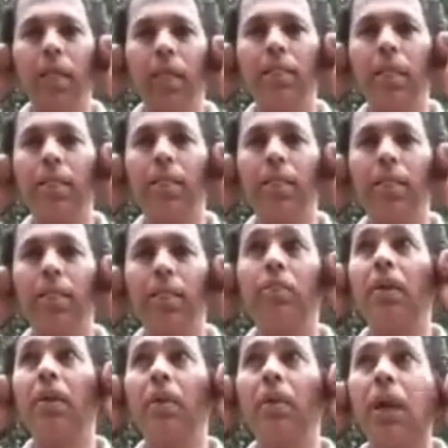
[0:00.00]
Then
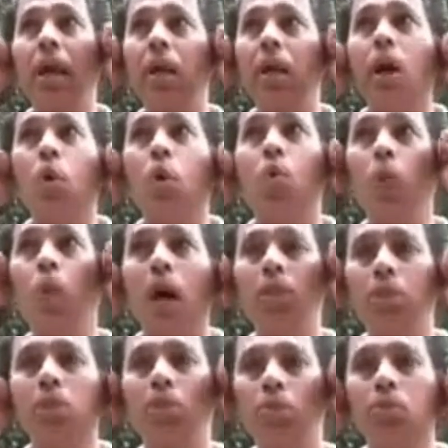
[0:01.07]
years front and back
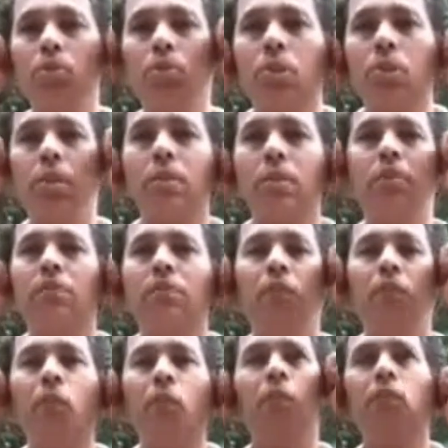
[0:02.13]
One, two, three,
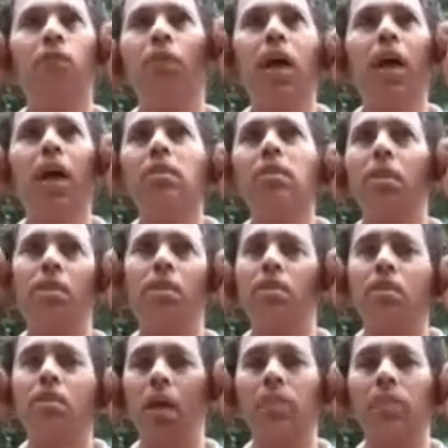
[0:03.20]
four, five, six,
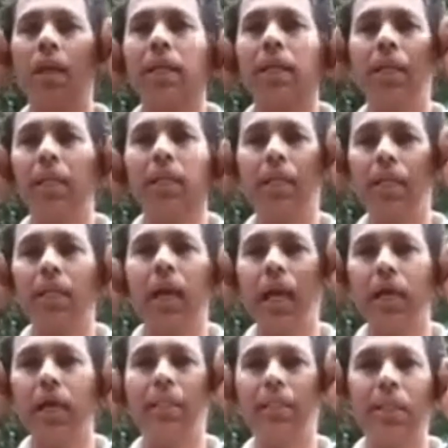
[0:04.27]
seven, eight,
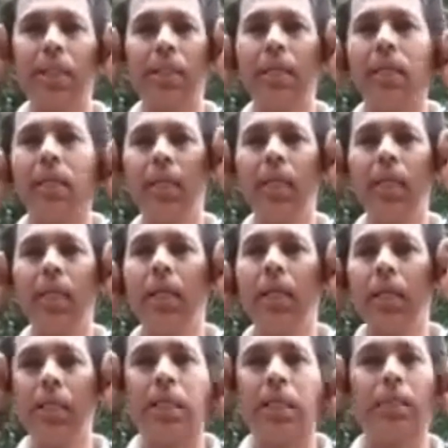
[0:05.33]
nine, ten. 2, 3,
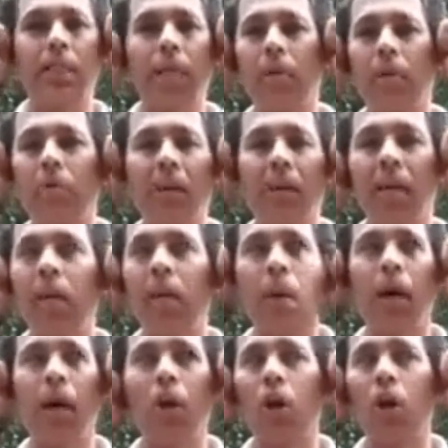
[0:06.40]
Years front and
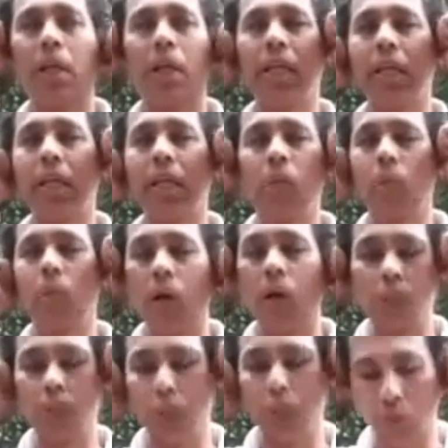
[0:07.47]
back alternative
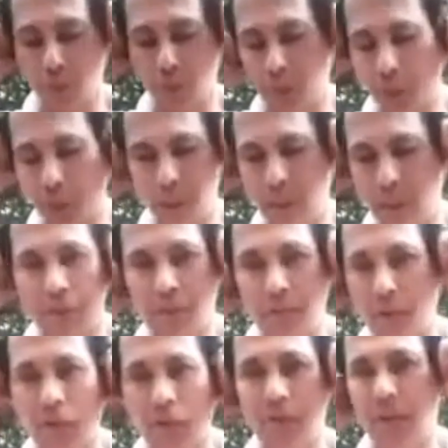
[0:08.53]
One, two, three,
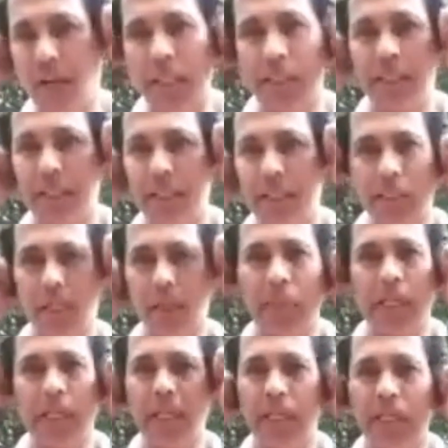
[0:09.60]
four, five, six, seven,
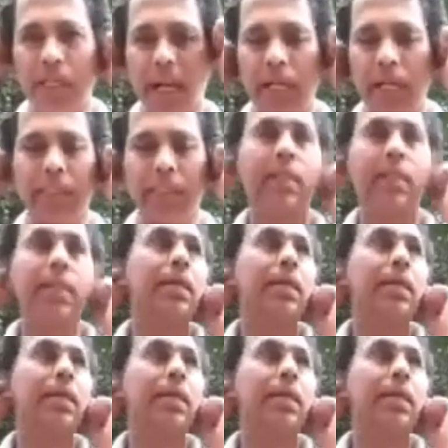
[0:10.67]
eight, nine, ten.